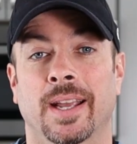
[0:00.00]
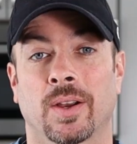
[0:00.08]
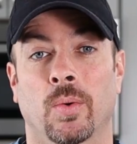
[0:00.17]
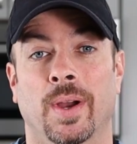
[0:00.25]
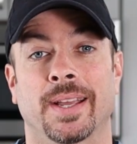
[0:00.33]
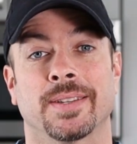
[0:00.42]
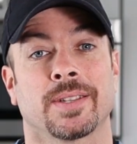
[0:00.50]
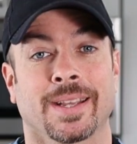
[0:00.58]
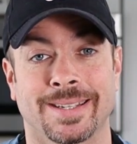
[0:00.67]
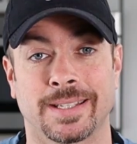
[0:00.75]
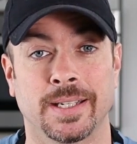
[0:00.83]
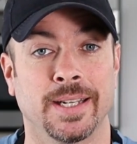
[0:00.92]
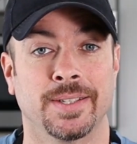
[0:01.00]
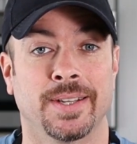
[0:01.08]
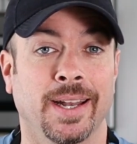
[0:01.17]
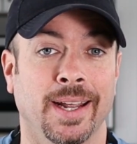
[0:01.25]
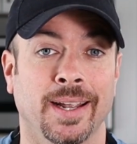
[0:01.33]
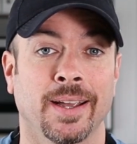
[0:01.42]
takeaways,
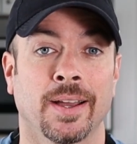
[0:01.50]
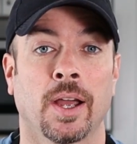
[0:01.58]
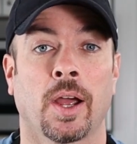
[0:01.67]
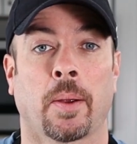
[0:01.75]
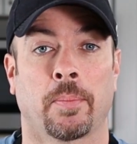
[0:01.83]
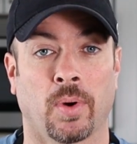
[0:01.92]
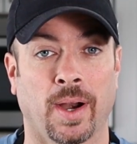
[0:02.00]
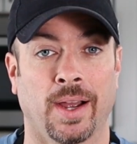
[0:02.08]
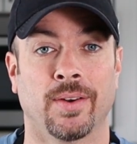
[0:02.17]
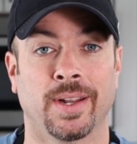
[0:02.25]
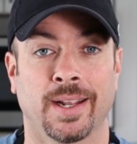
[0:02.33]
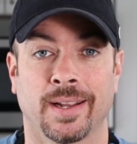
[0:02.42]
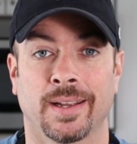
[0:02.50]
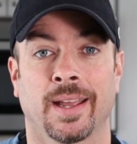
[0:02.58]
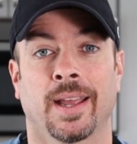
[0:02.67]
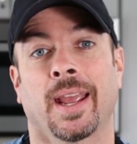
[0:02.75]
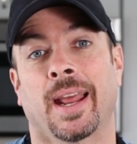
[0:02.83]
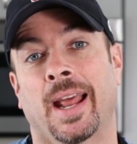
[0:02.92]
seasoning, browning,
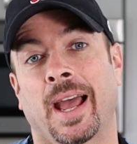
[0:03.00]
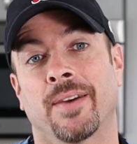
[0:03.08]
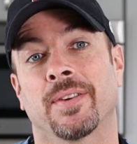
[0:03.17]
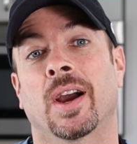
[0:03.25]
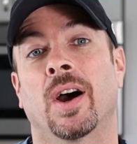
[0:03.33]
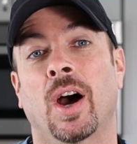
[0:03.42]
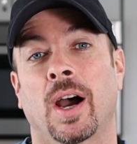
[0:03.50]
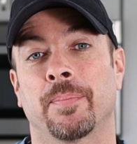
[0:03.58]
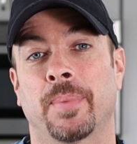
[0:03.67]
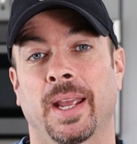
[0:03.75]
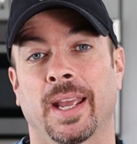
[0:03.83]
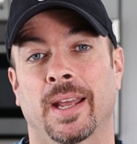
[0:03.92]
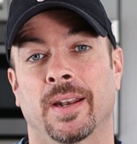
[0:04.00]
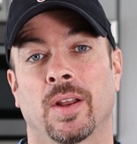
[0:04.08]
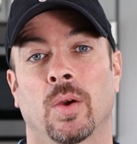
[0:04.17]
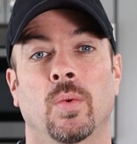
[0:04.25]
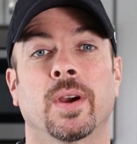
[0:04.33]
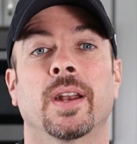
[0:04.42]
and having a hot pan,
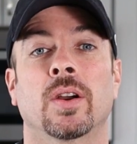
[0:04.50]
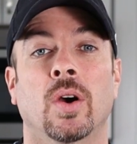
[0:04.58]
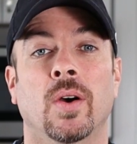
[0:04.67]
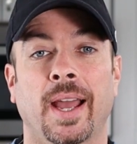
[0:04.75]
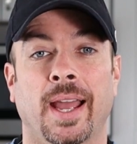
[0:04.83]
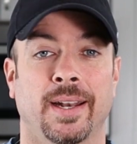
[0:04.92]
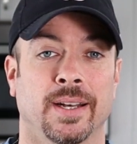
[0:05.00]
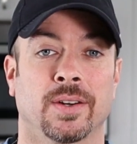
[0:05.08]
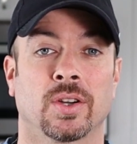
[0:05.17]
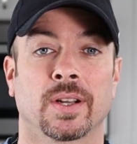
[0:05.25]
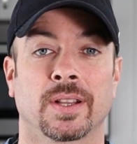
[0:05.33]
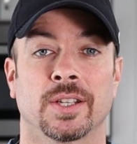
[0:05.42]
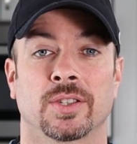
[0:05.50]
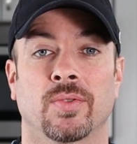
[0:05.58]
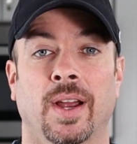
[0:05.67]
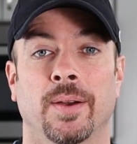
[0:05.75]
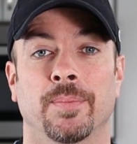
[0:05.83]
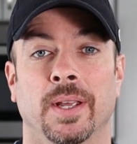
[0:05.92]
we're going to go ahead and cook this
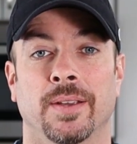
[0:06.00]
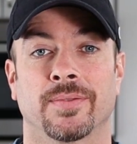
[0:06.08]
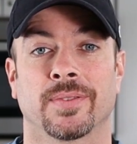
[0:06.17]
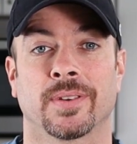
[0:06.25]
ground beef.